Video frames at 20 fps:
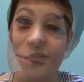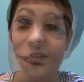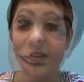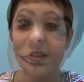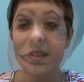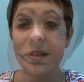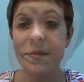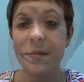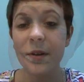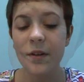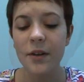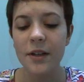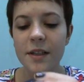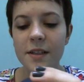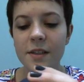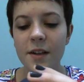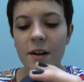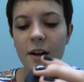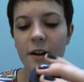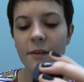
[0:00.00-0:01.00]
So first I'm going
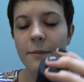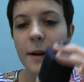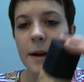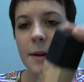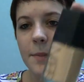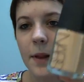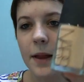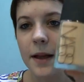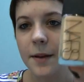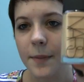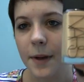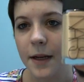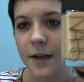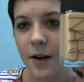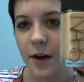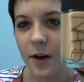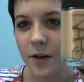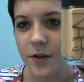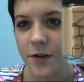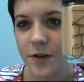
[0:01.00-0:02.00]
to start off by applying my
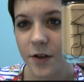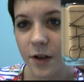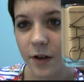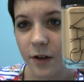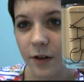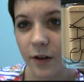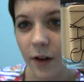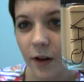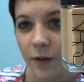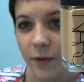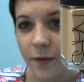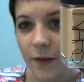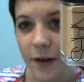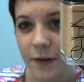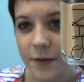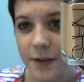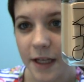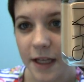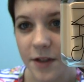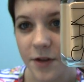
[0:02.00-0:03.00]
Nars Sheer Glow
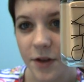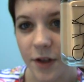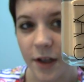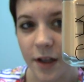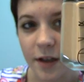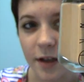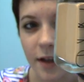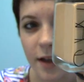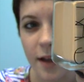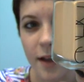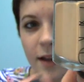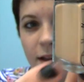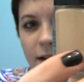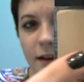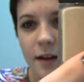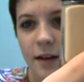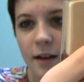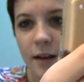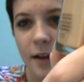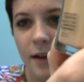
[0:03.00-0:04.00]
foundation in,